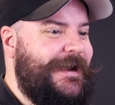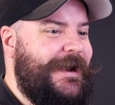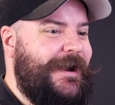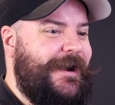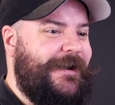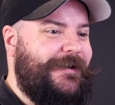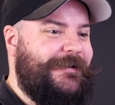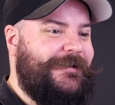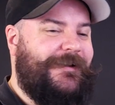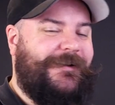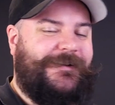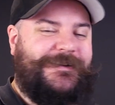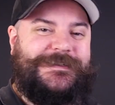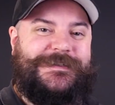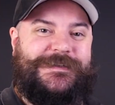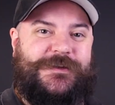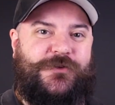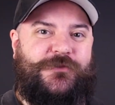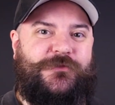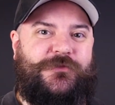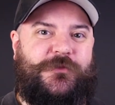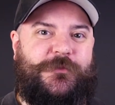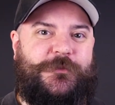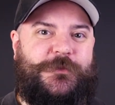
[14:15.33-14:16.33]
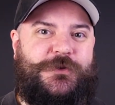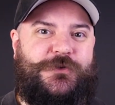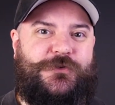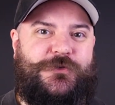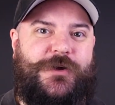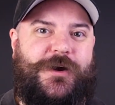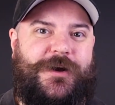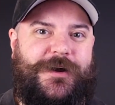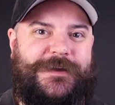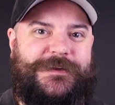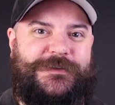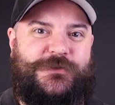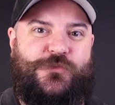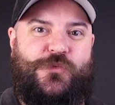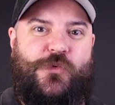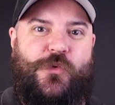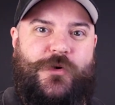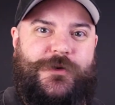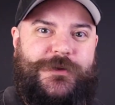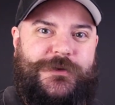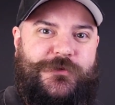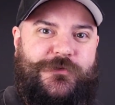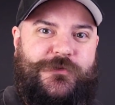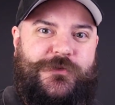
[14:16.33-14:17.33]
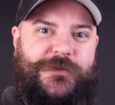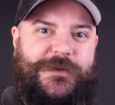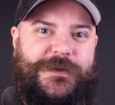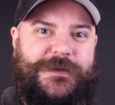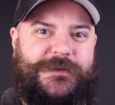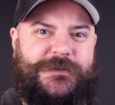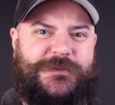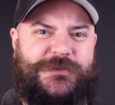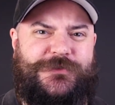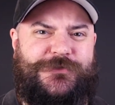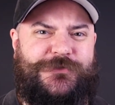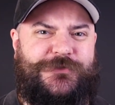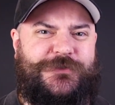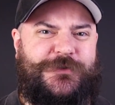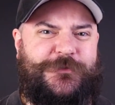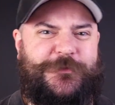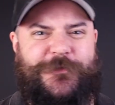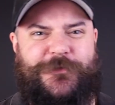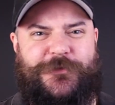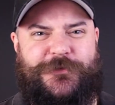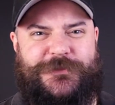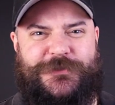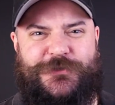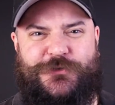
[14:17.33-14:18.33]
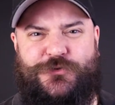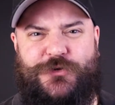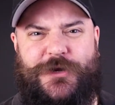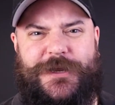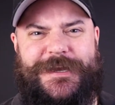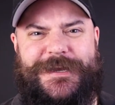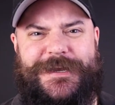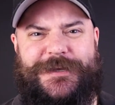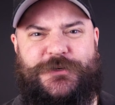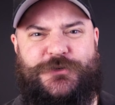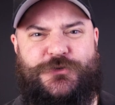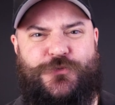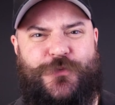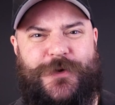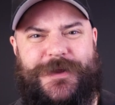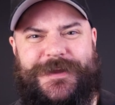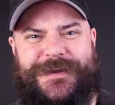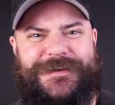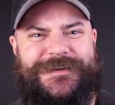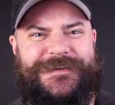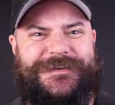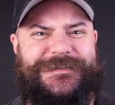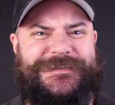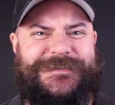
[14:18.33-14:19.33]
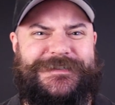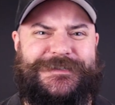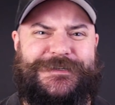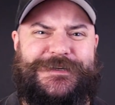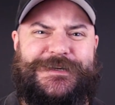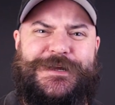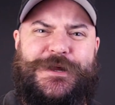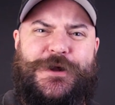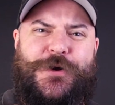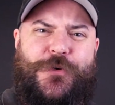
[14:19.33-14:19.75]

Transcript: I'd like to know from you guys what you think to some of the strange, weird and